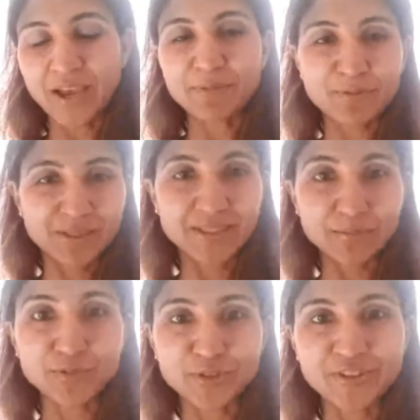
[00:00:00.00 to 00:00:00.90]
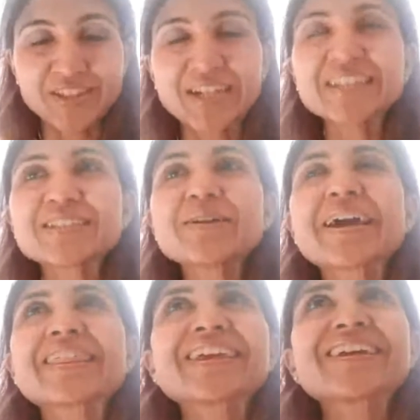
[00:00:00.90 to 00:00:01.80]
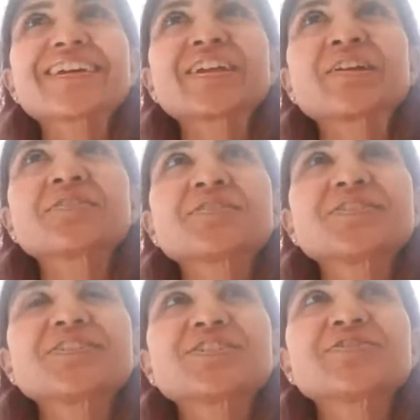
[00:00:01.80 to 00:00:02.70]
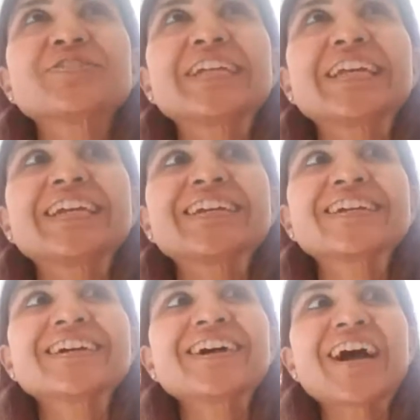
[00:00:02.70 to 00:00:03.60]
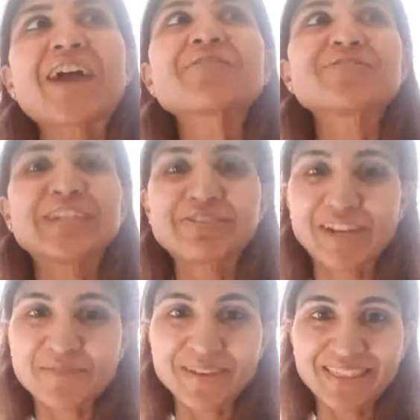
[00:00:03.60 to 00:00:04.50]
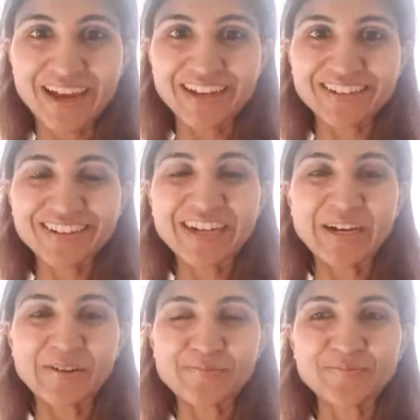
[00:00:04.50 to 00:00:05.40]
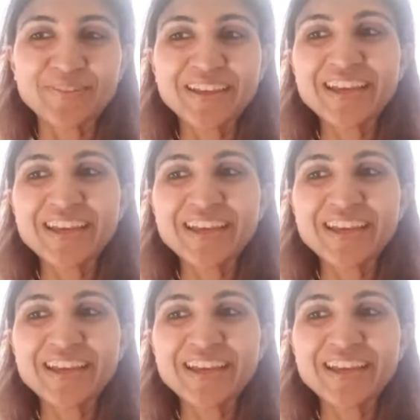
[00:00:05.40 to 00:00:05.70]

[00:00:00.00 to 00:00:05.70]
but with some truth in it. So I think, you know, you should really, I would really recommend that. Um,